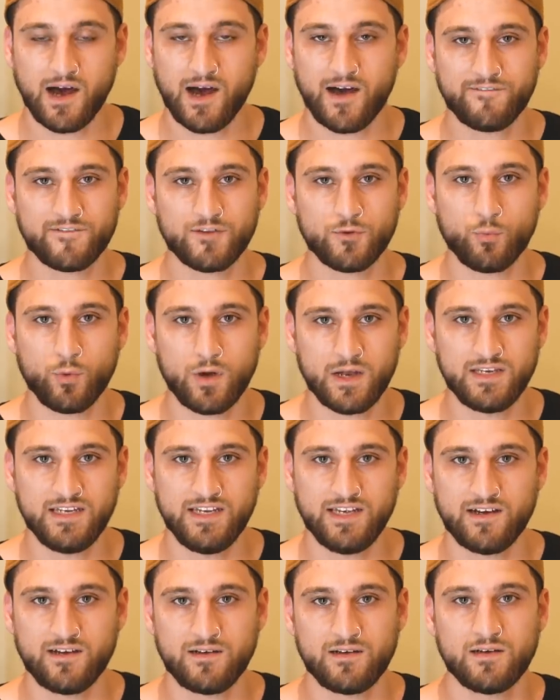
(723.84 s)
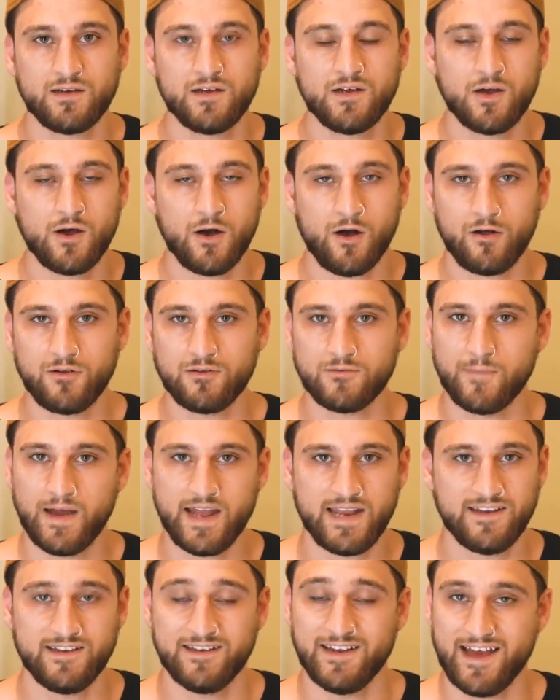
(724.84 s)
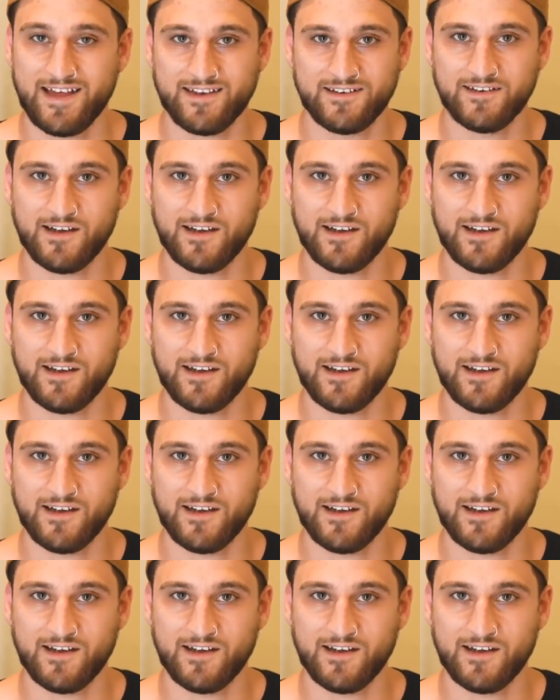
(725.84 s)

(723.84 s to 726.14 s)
After one year, old mate had had